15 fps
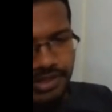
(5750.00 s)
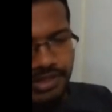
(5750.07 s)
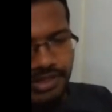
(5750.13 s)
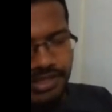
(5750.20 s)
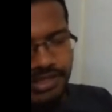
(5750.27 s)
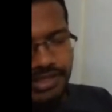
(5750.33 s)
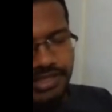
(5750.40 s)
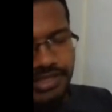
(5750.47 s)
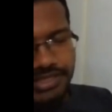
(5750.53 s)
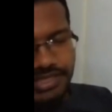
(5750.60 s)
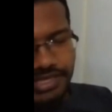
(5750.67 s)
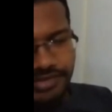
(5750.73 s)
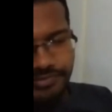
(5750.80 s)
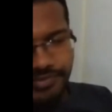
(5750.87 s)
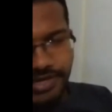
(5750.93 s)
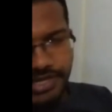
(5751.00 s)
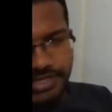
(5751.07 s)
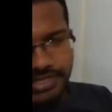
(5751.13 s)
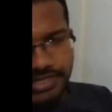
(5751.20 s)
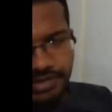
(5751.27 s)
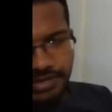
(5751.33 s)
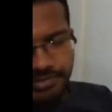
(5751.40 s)
In these Save My
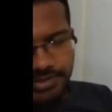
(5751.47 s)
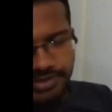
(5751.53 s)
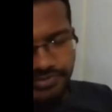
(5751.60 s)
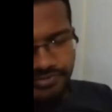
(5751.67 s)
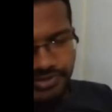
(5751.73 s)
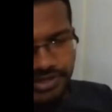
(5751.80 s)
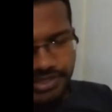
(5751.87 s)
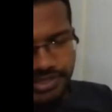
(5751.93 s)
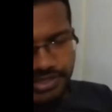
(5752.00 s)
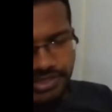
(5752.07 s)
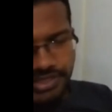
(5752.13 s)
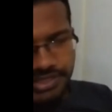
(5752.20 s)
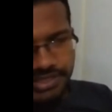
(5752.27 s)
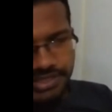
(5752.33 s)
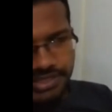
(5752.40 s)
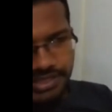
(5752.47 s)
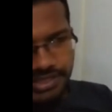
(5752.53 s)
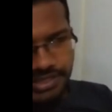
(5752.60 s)
Exams worksheets,